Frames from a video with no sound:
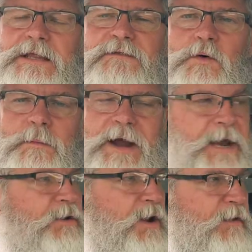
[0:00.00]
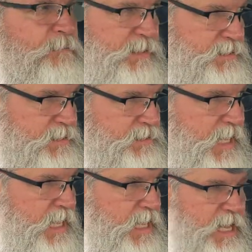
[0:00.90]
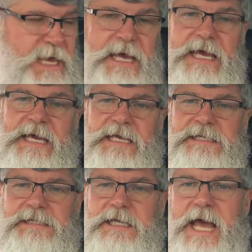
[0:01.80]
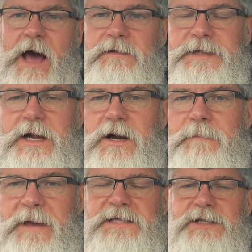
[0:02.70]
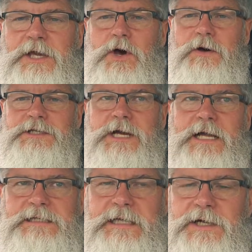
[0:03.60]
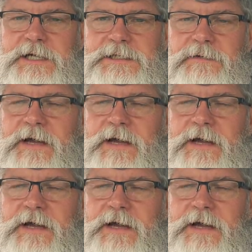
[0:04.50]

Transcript: the former editor of Business Day, is out there basically calling John Steenhuisen a